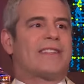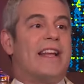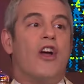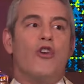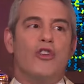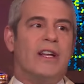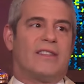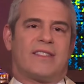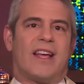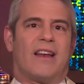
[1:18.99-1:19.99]
I know you didn't
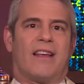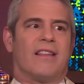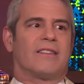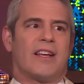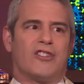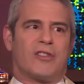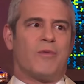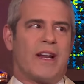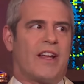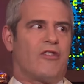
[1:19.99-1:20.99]
see any of this. I just
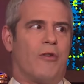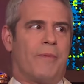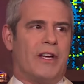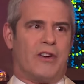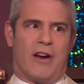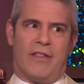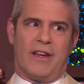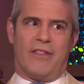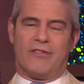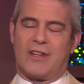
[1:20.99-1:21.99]
want to get your opinion on the
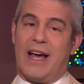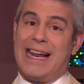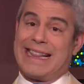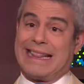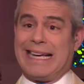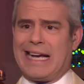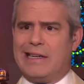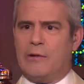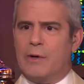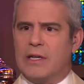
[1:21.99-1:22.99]
other side. I think I
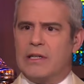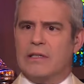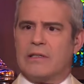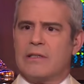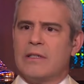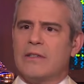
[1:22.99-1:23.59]
know what it is.